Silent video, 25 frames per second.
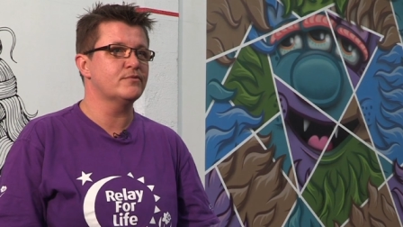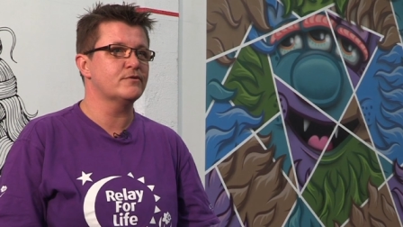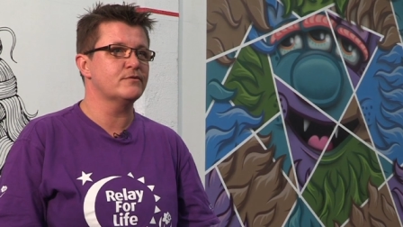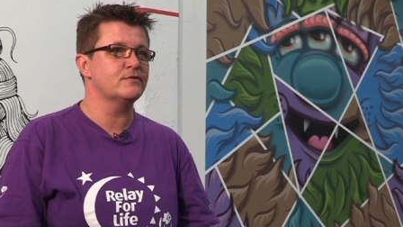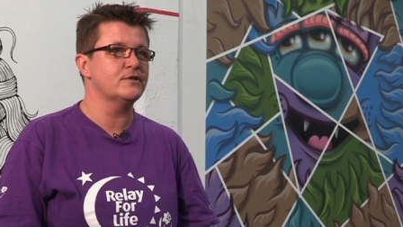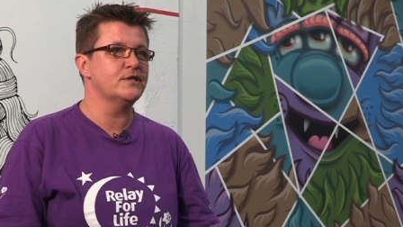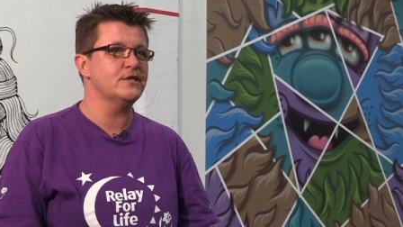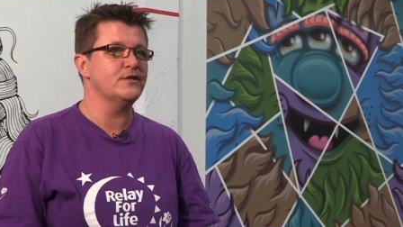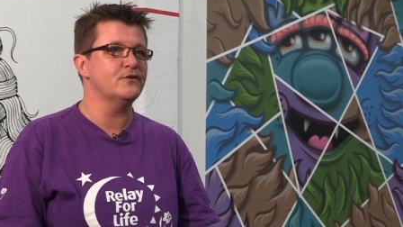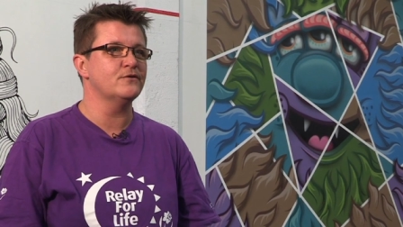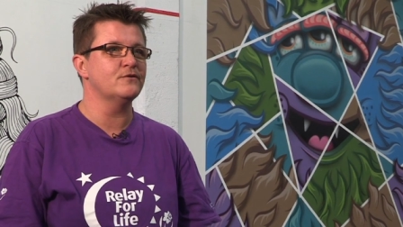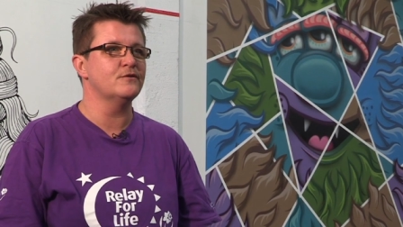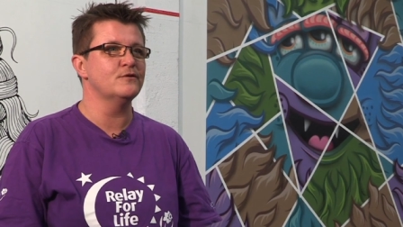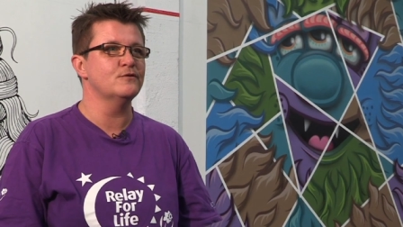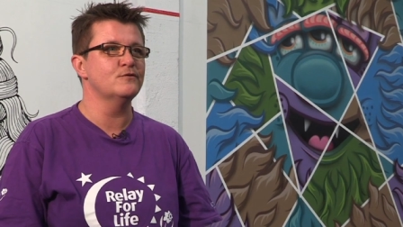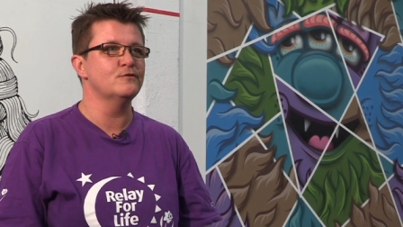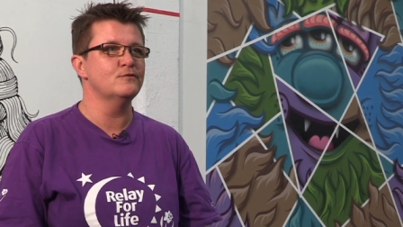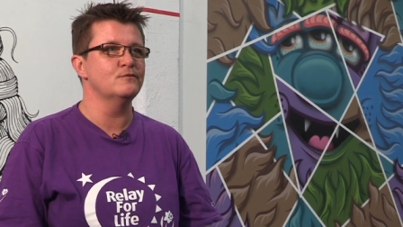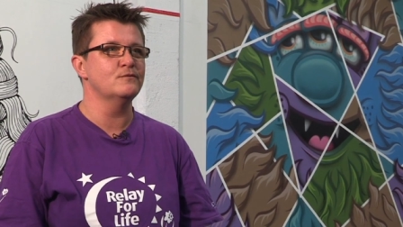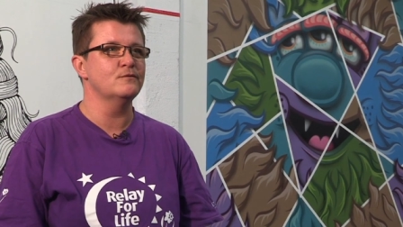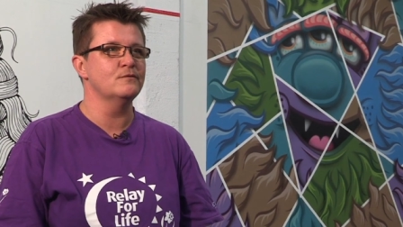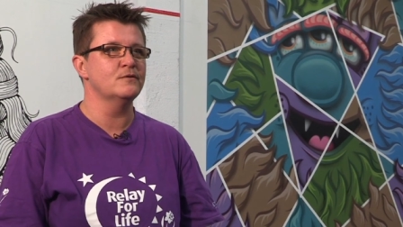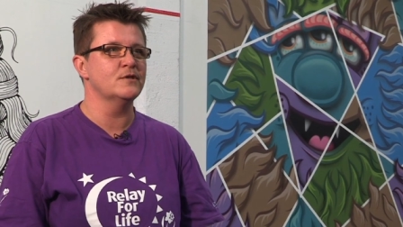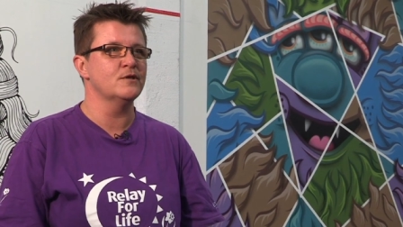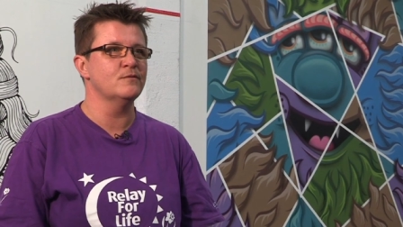pretty
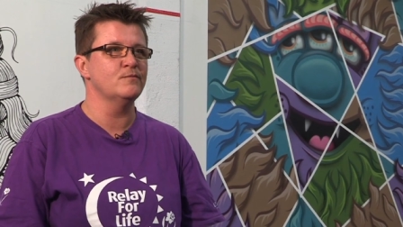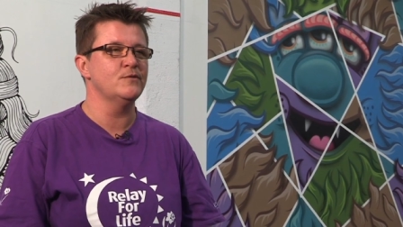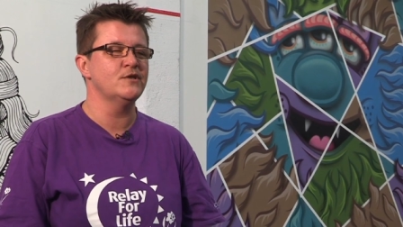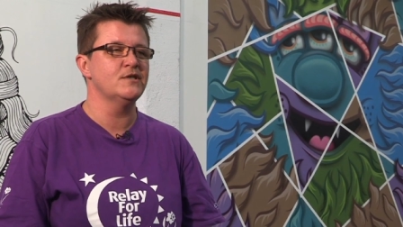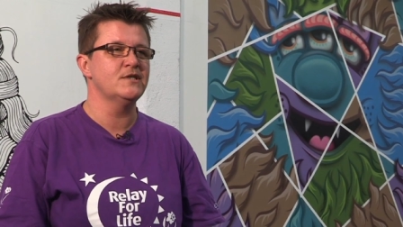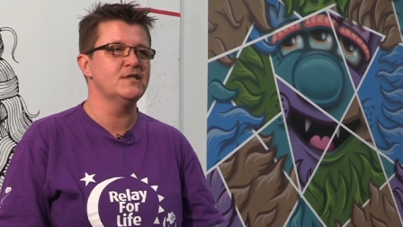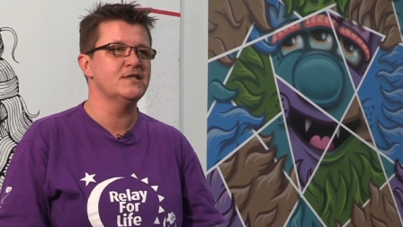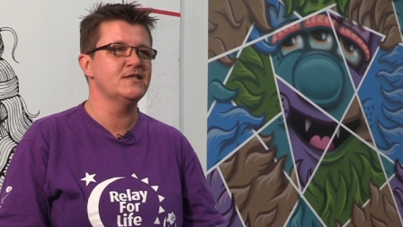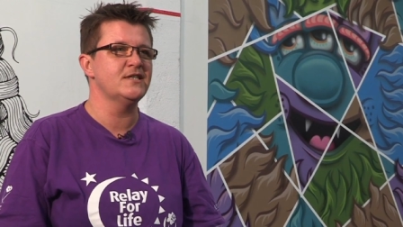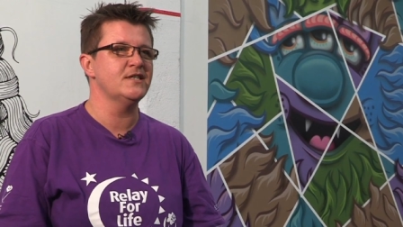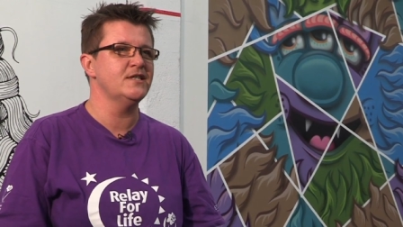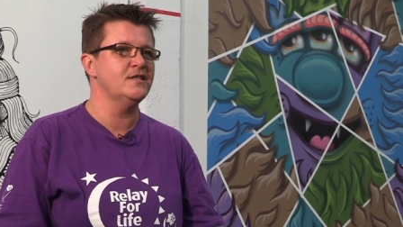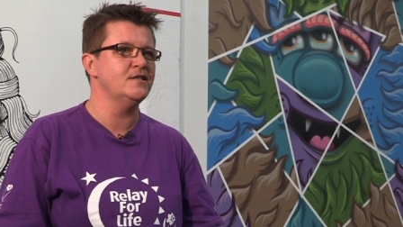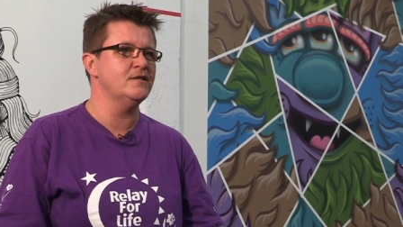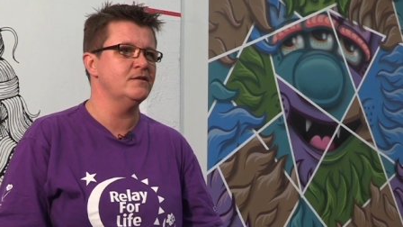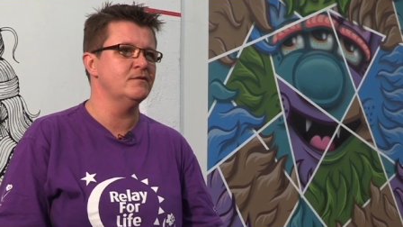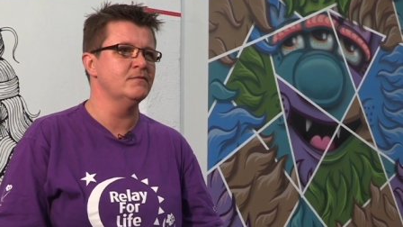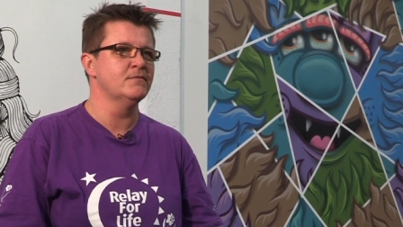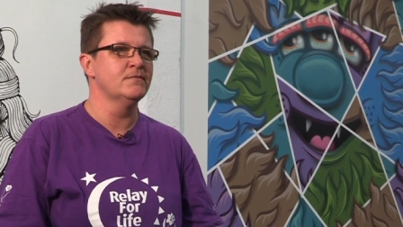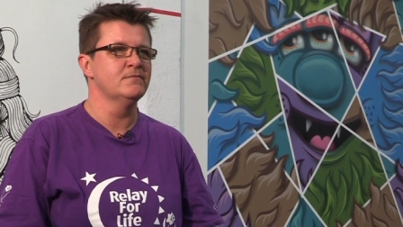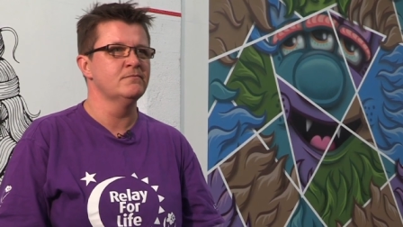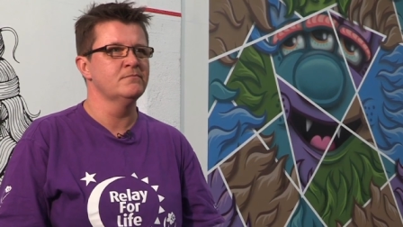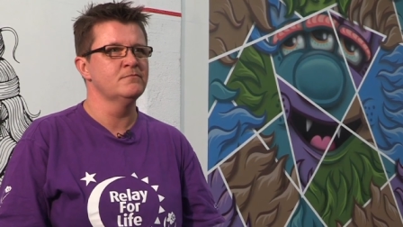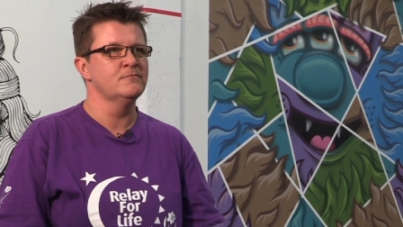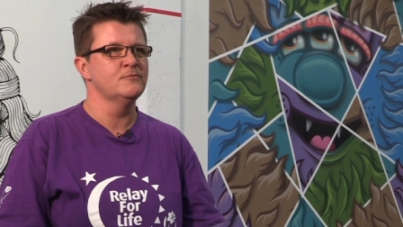cool
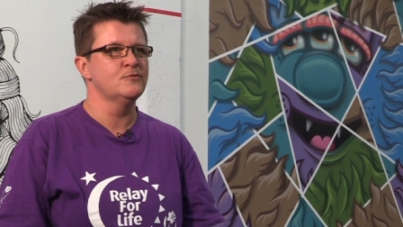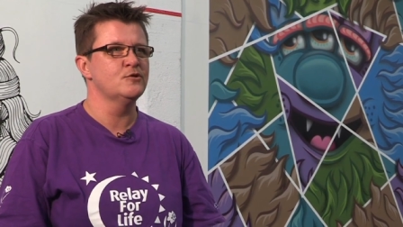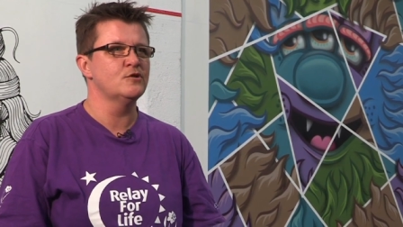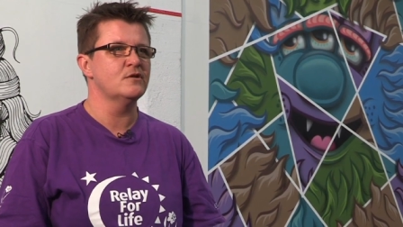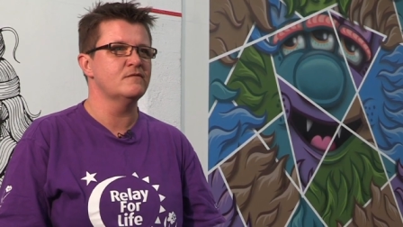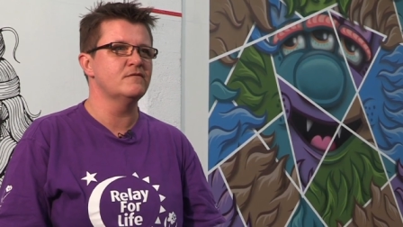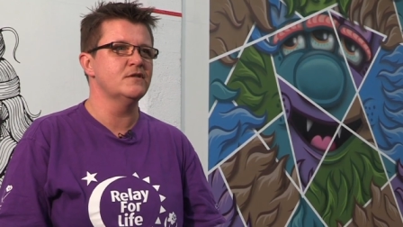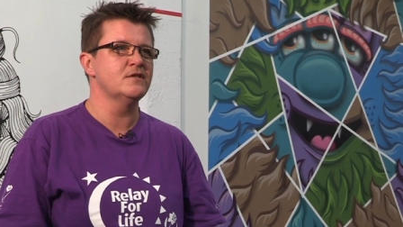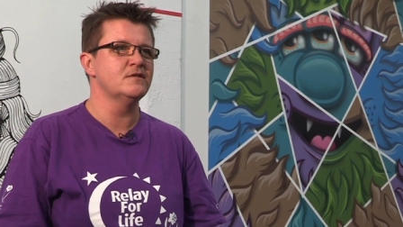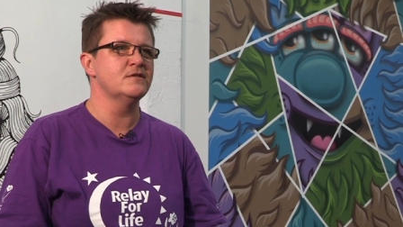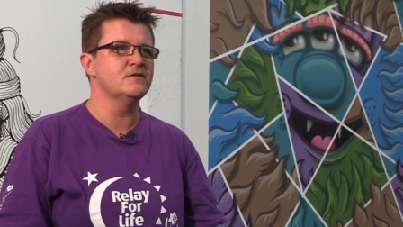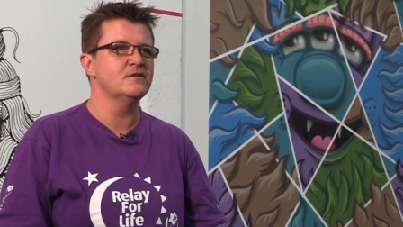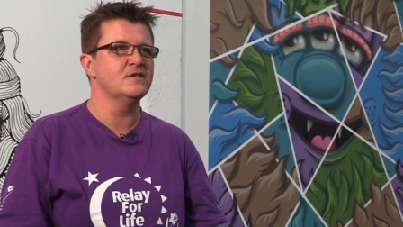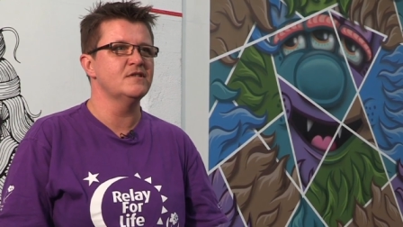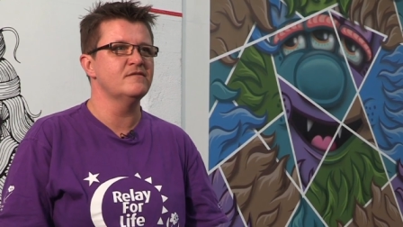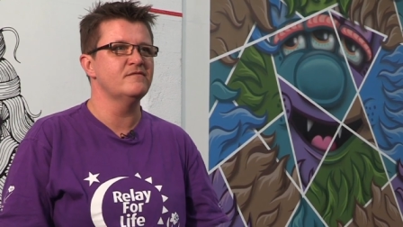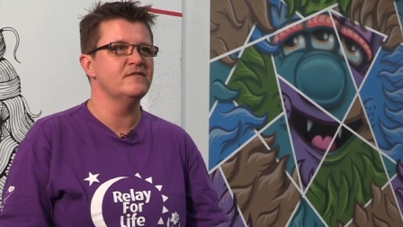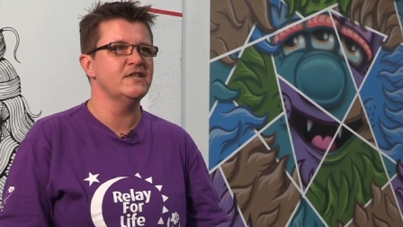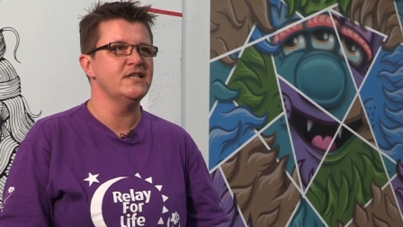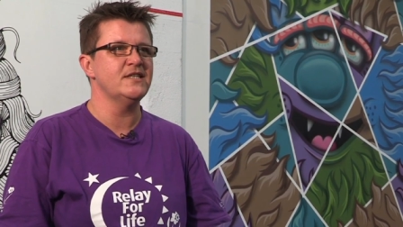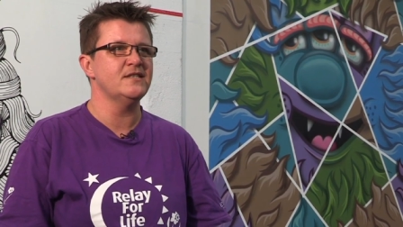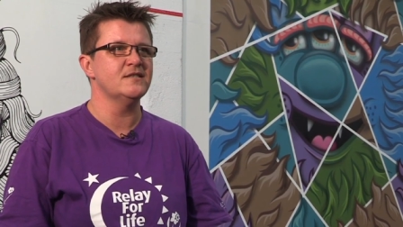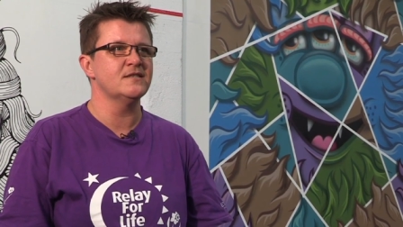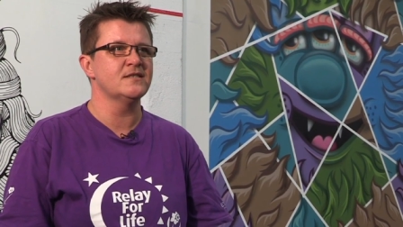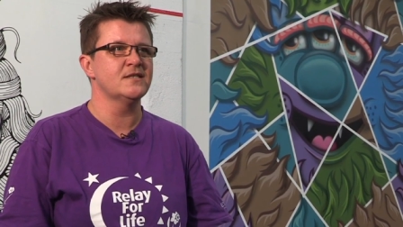community-driven
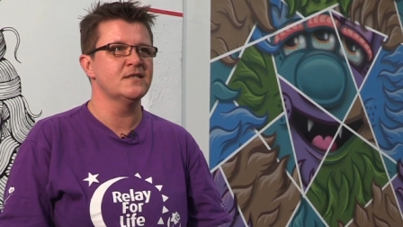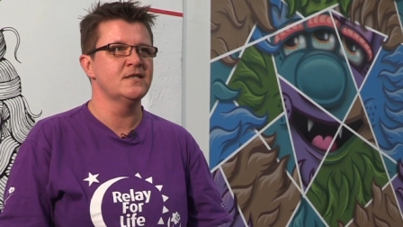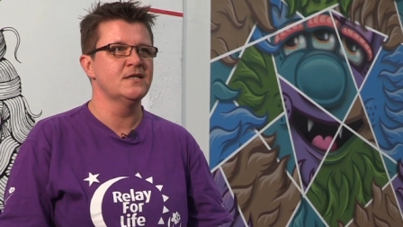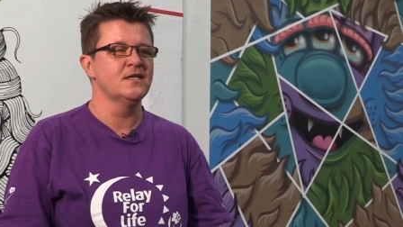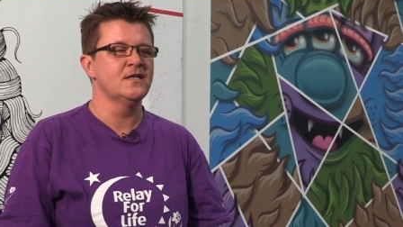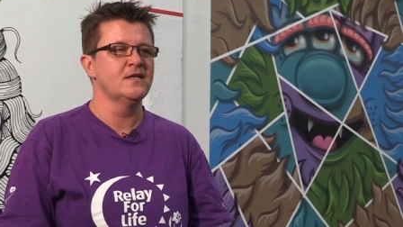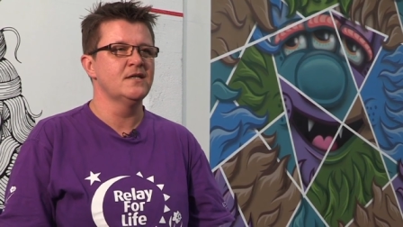event